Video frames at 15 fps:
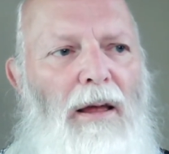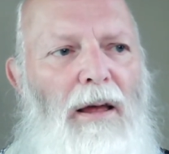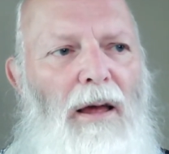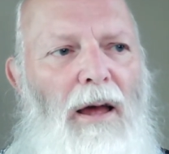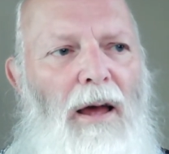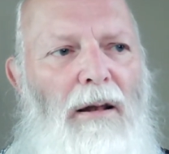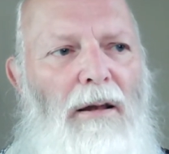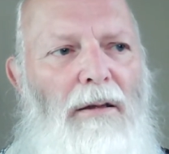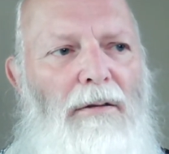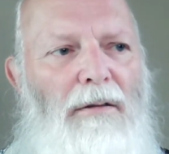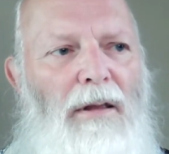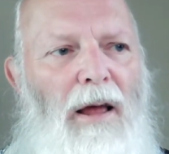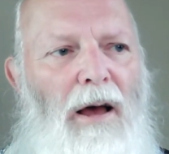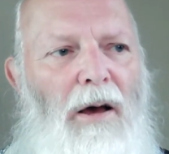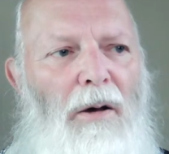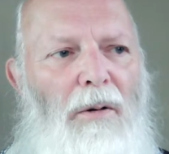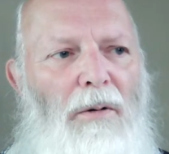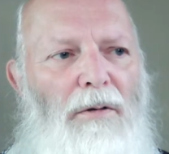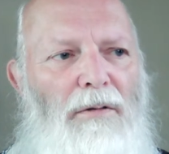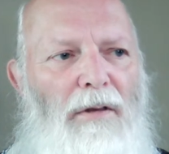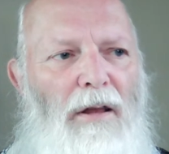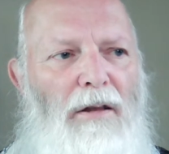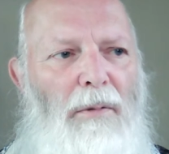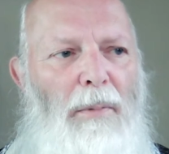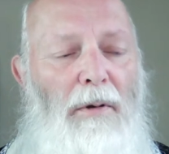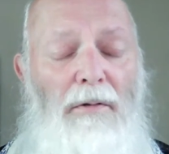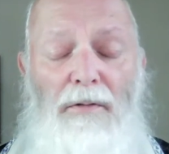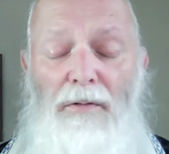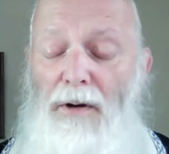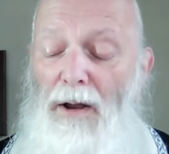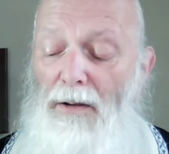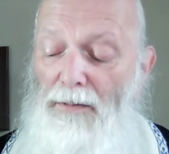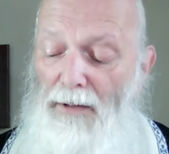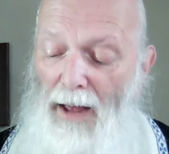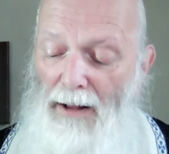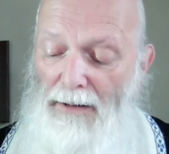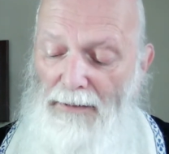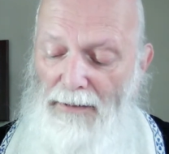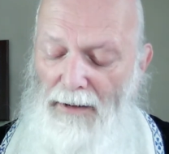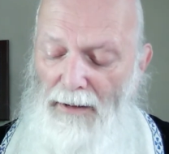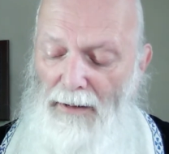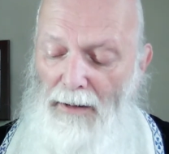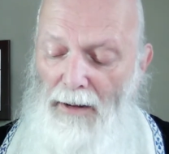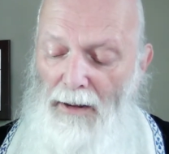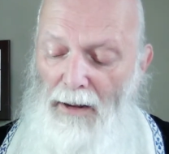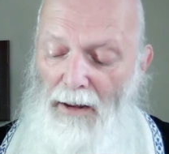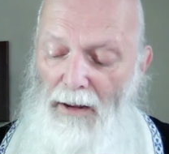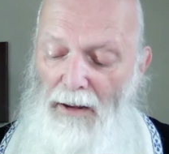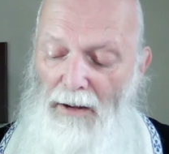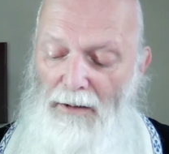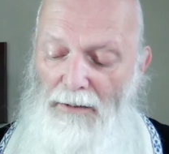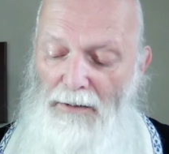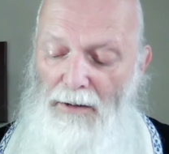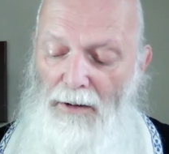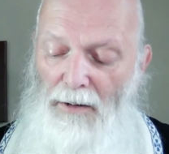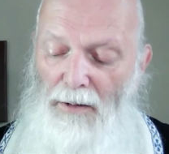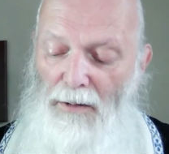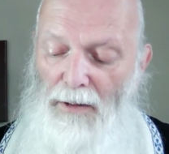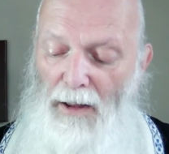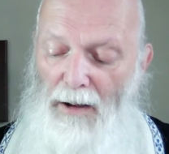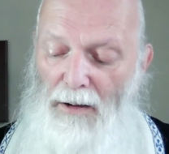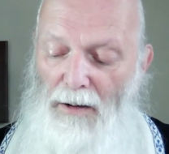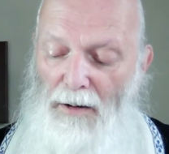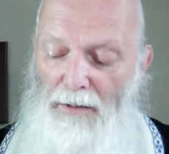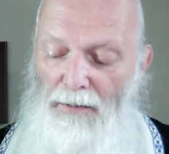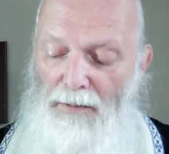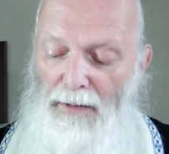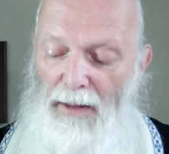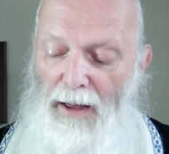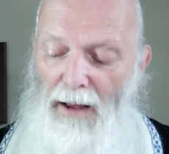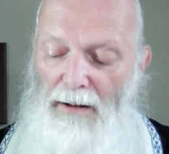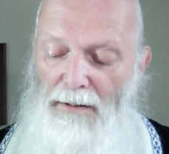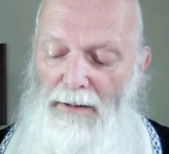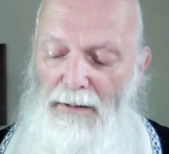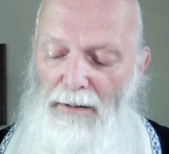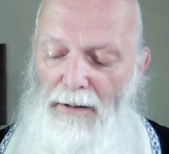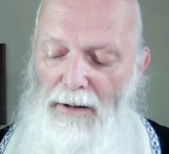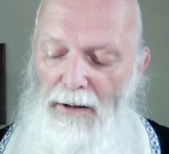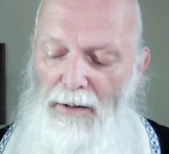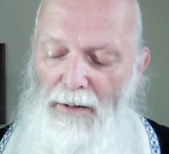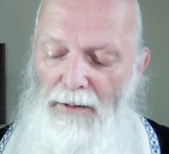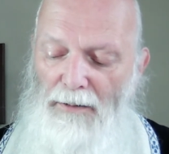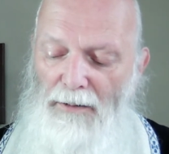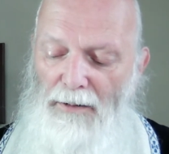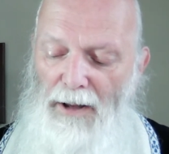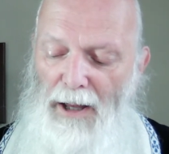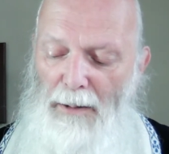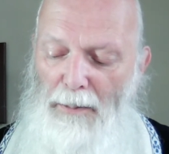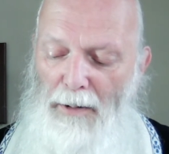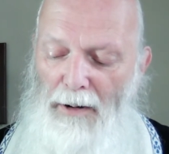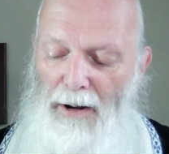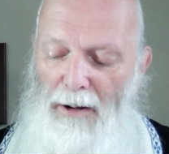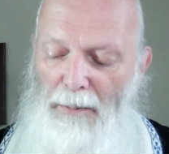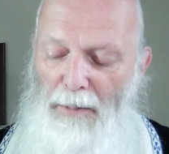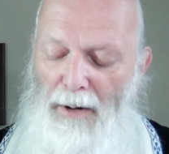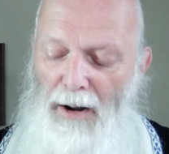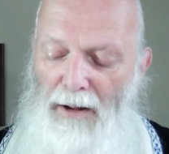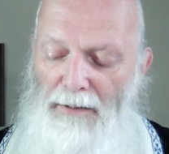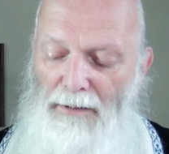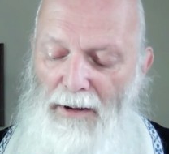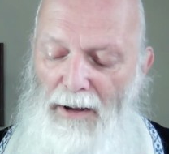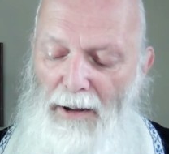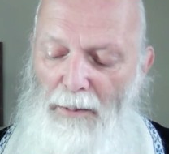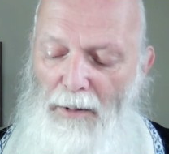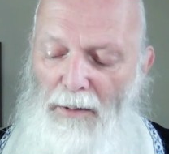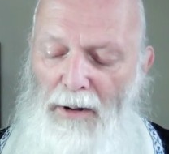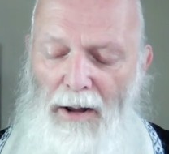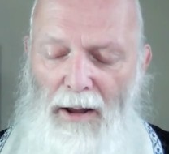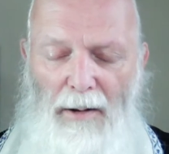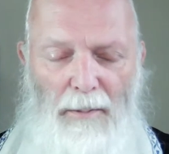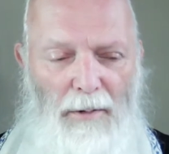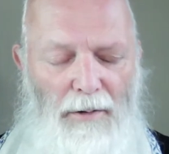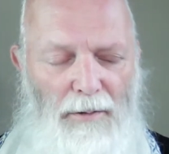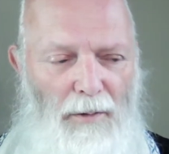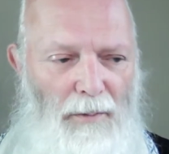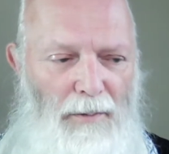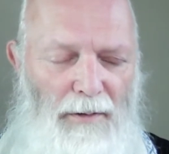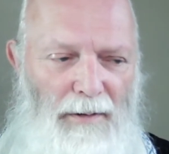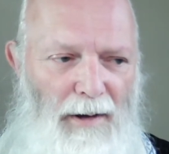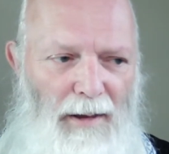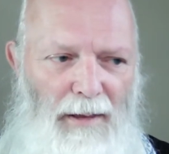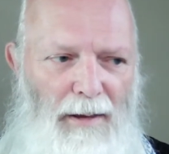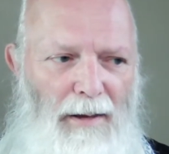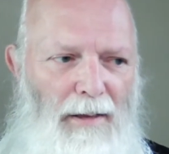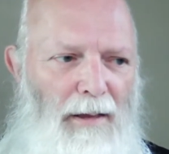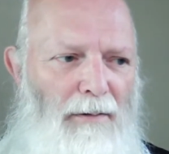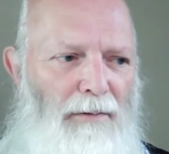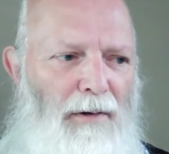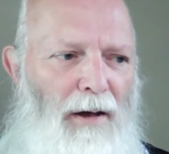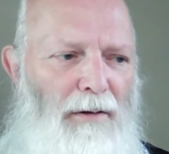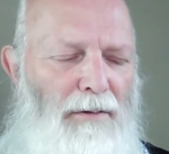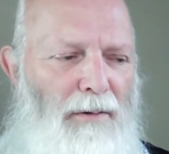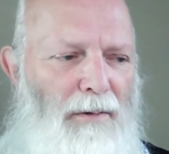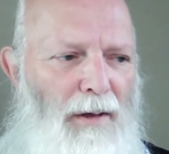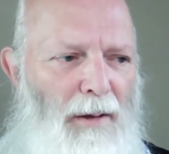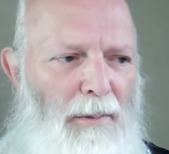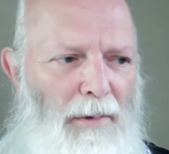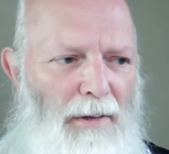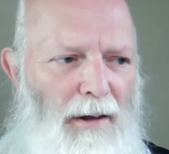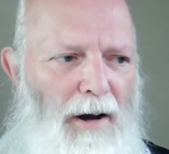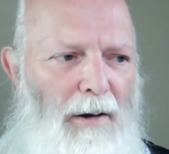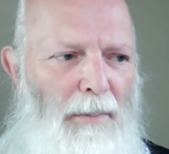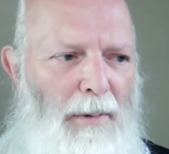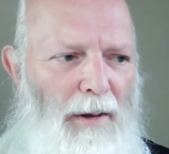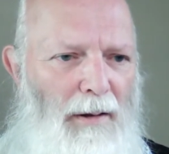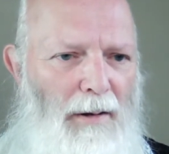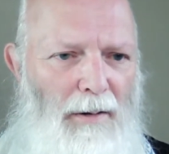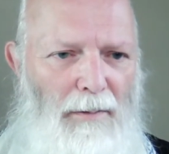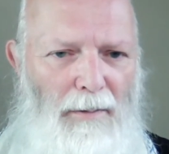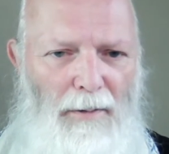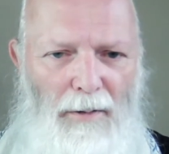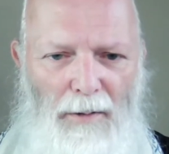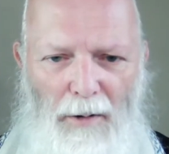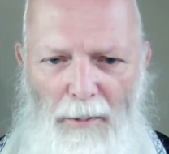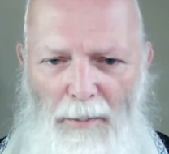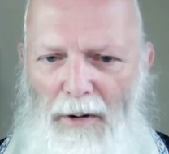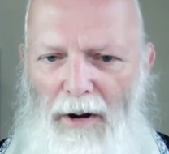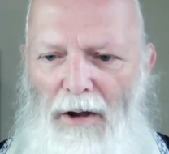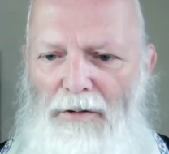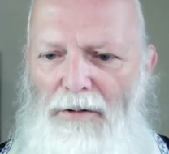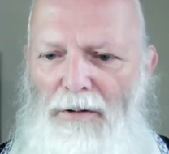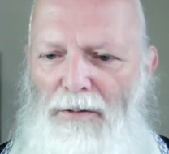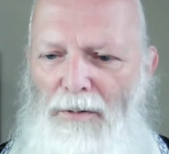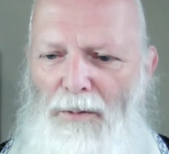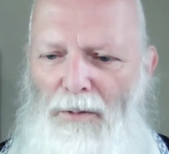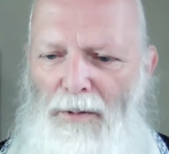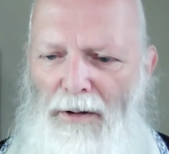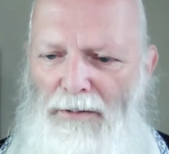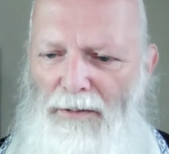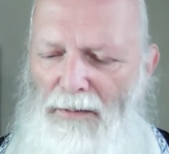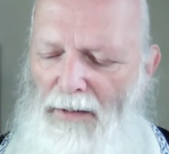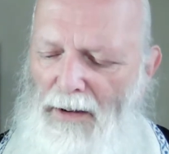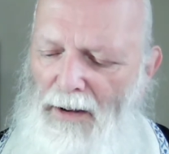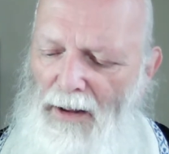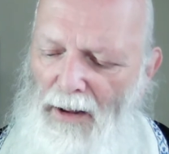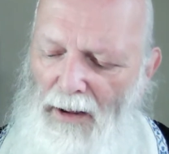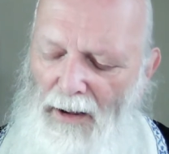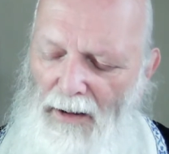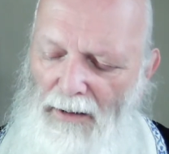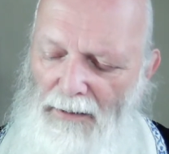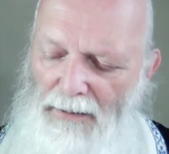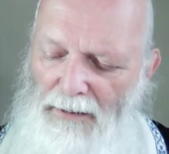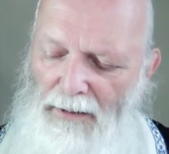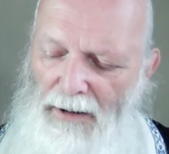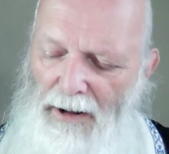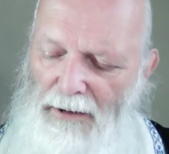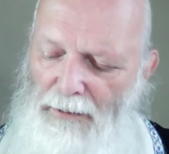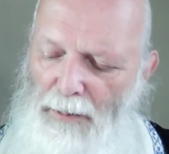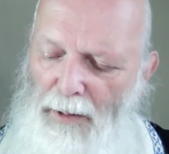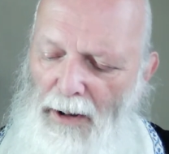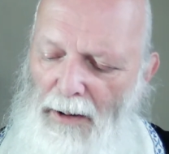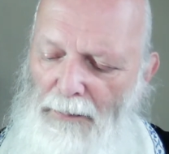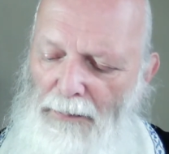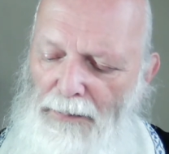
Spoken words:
and is now said to be free of cancer. So thank God for that. So keep her in our prayers and keep on. There's obviously the effects of chemotherapy and operations, all the rest of it still needs to be